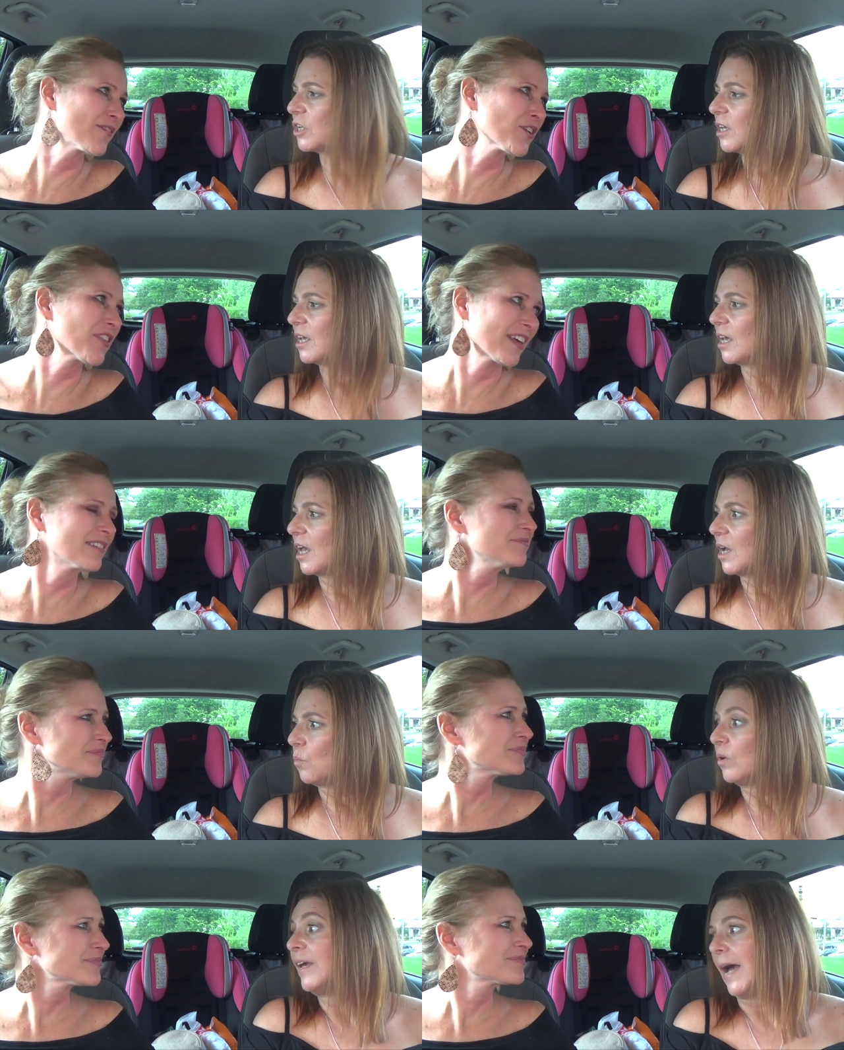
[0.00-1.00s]
Speaker 1: in everything.
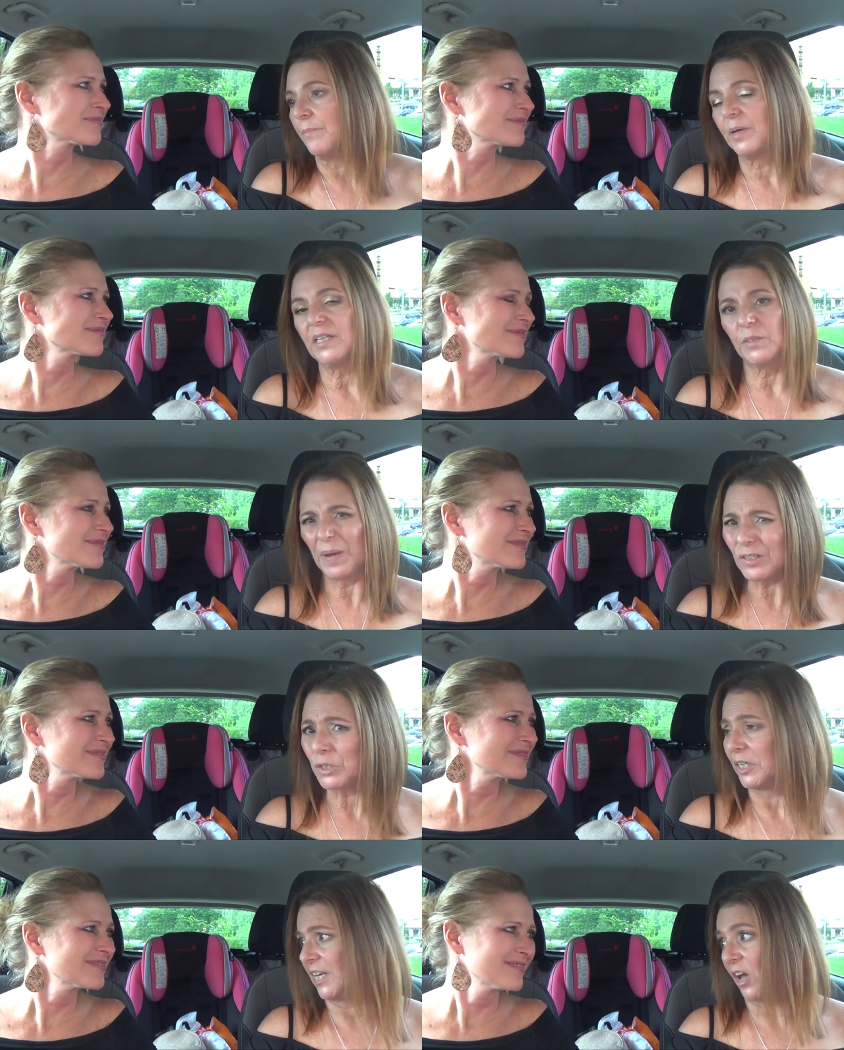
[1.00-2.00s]
Well, yeah, but
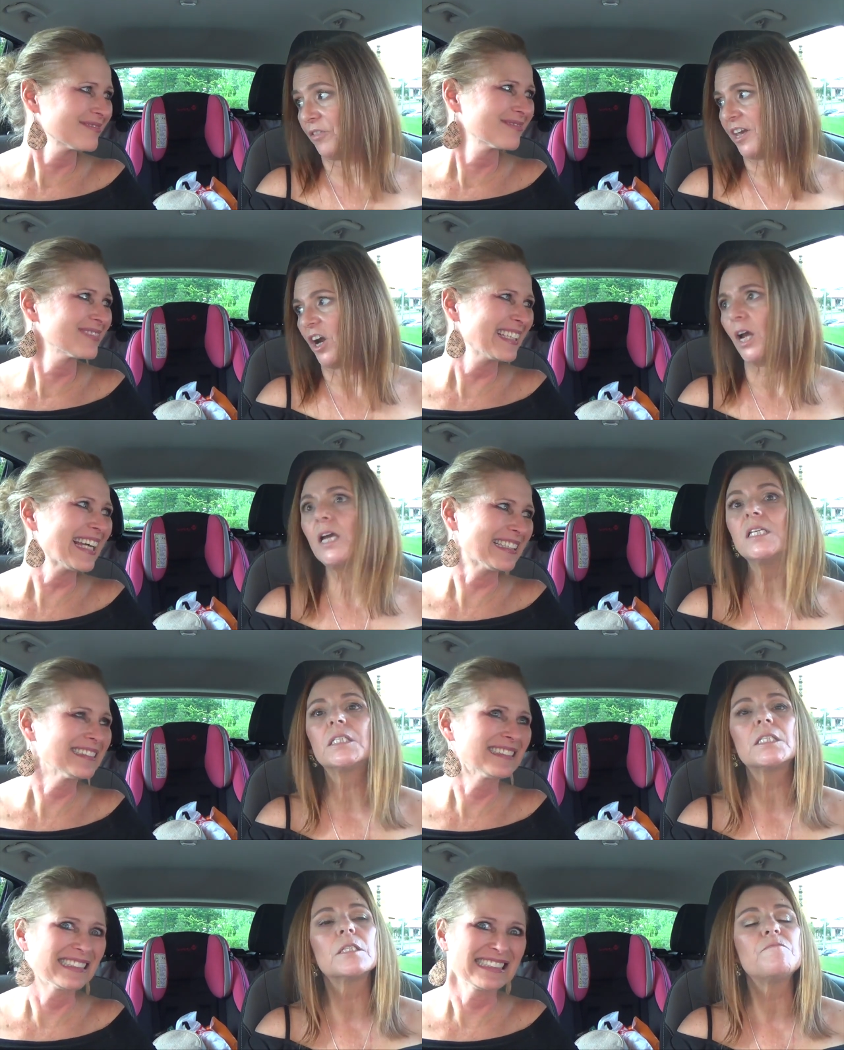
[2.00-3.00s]
especially in healthcare. Yeah.
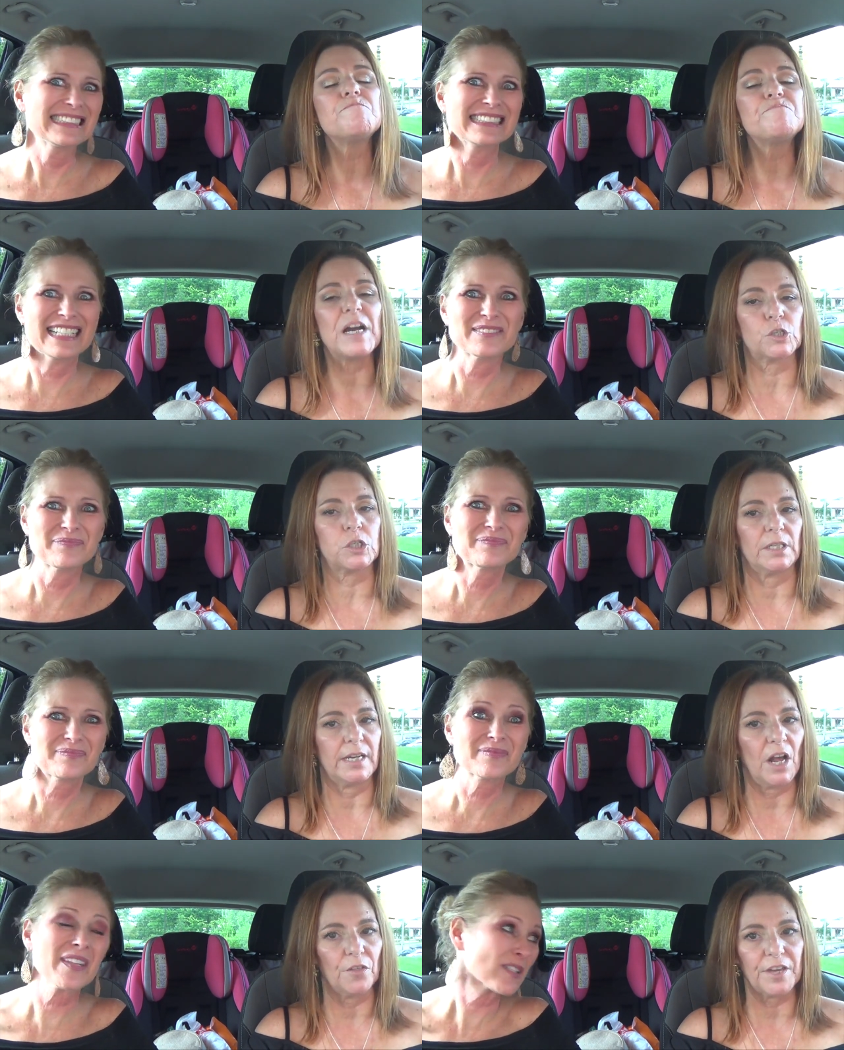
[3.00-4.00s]
Especially
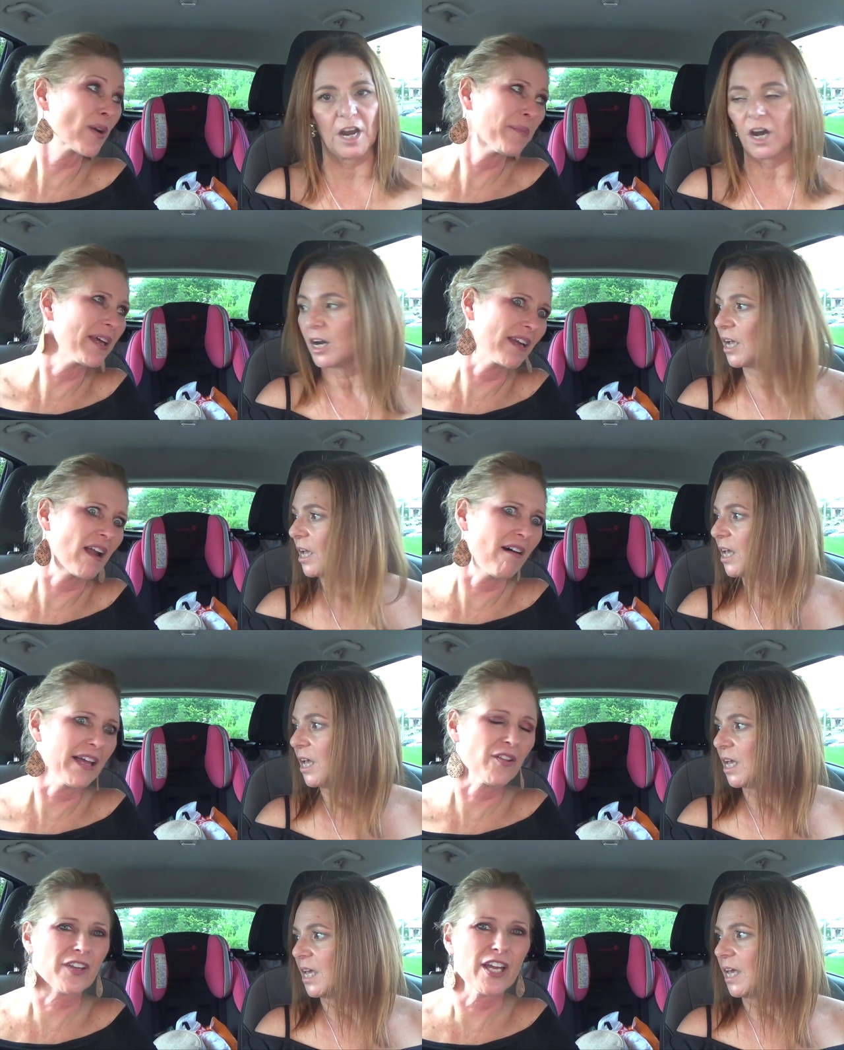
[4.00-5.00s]
yeah. in healthcare. That's what I mean in all
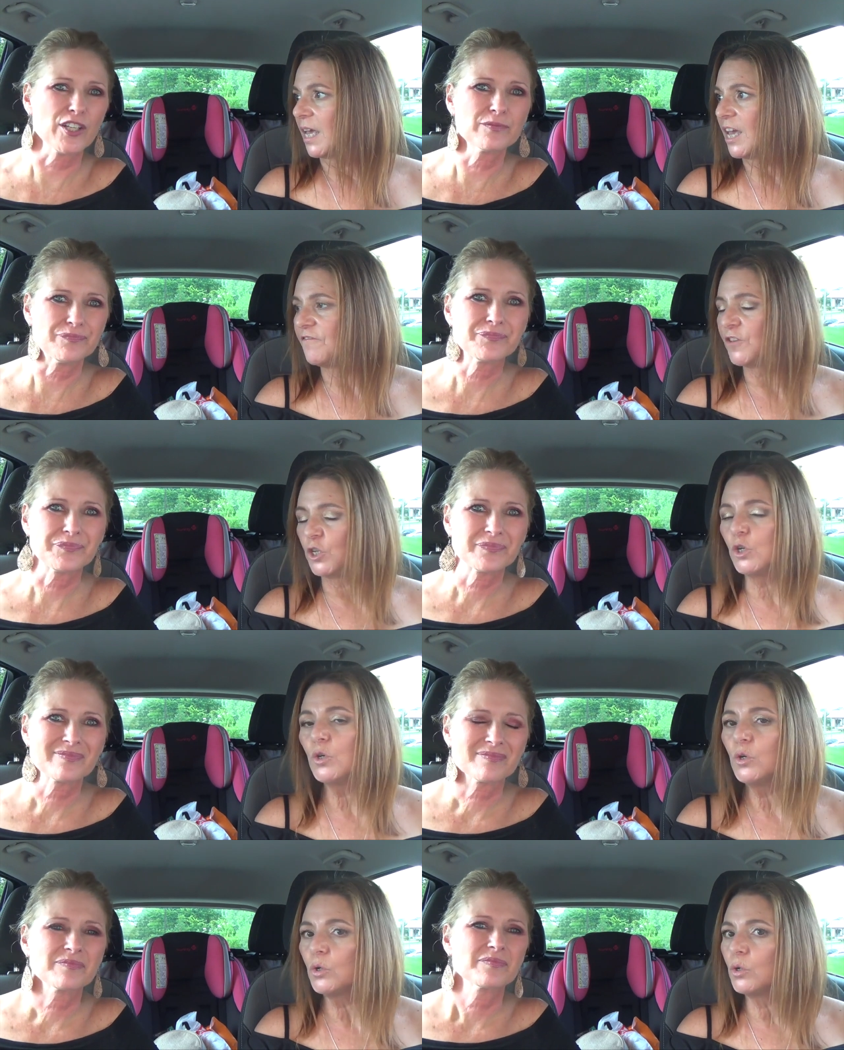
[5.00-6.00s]
healthcare. If
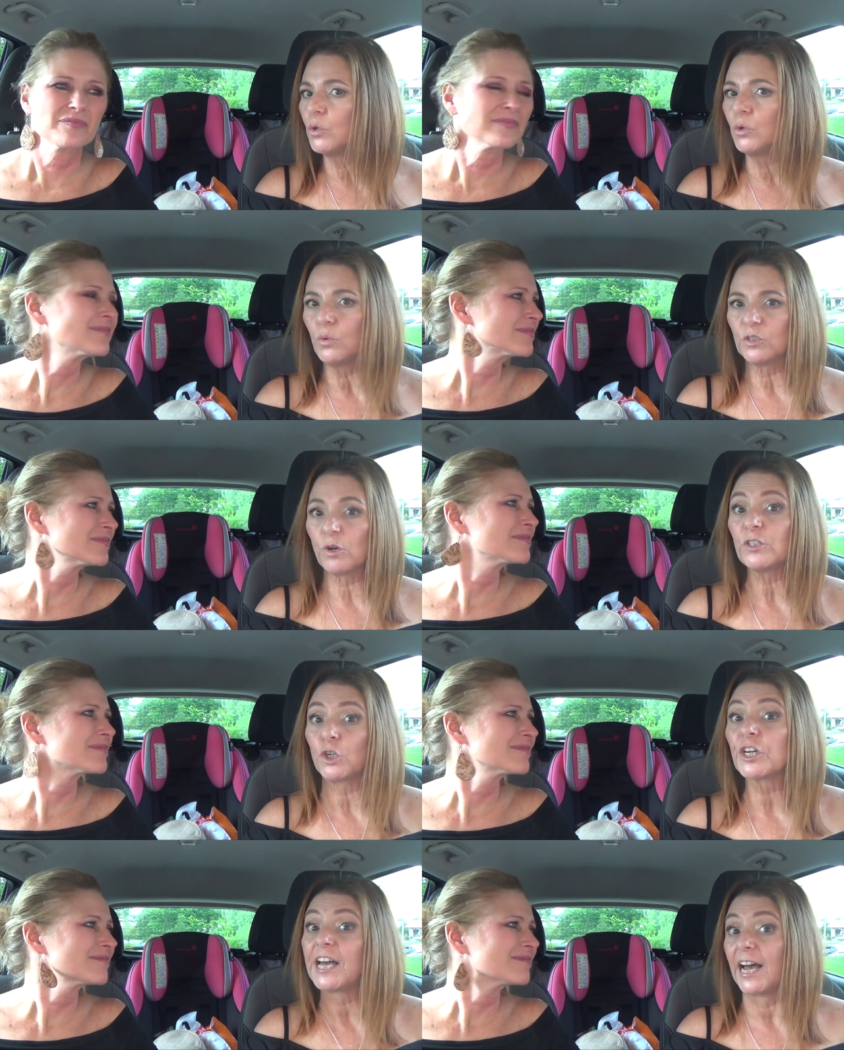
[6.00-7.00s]
you
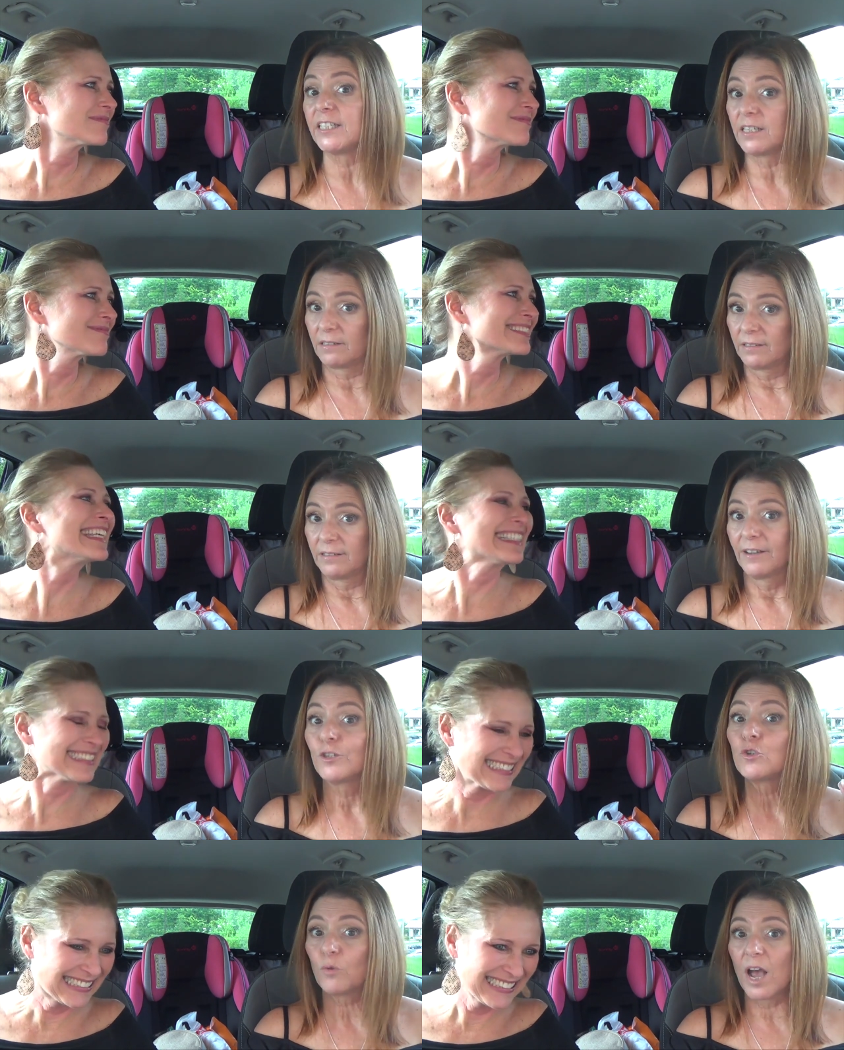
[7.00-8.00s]
trust your gut. Yeah.
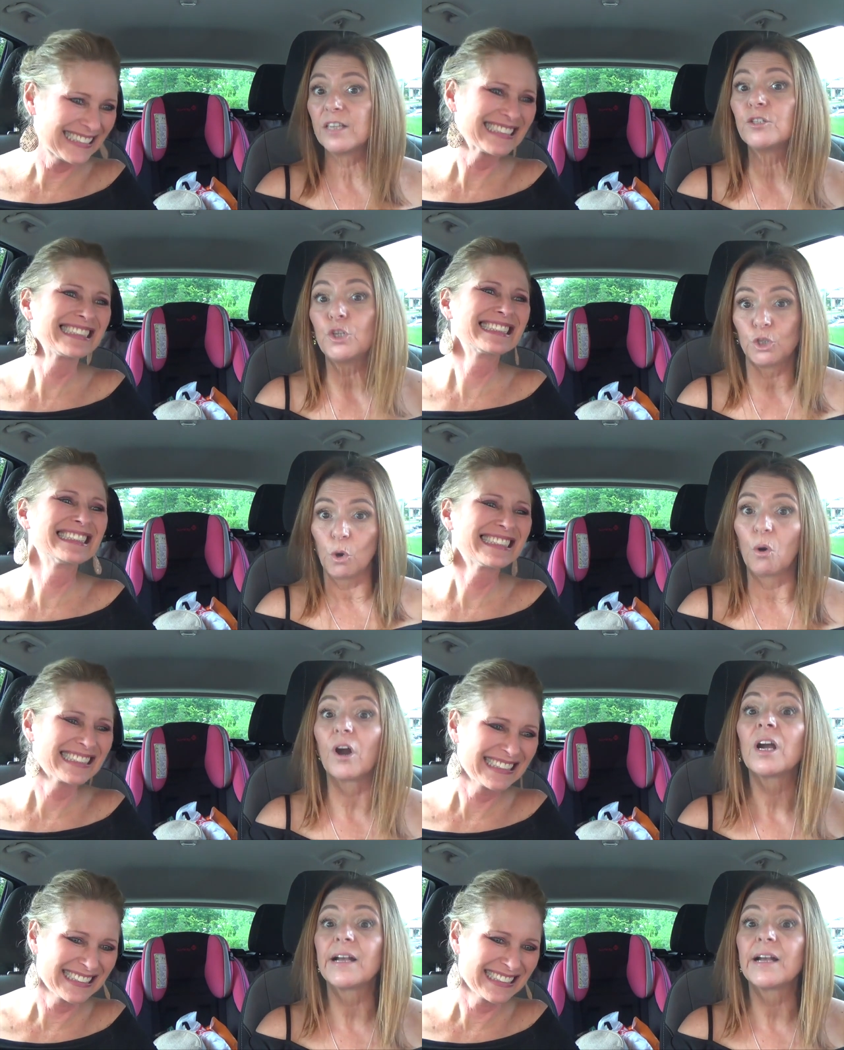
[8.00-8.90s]
Trust your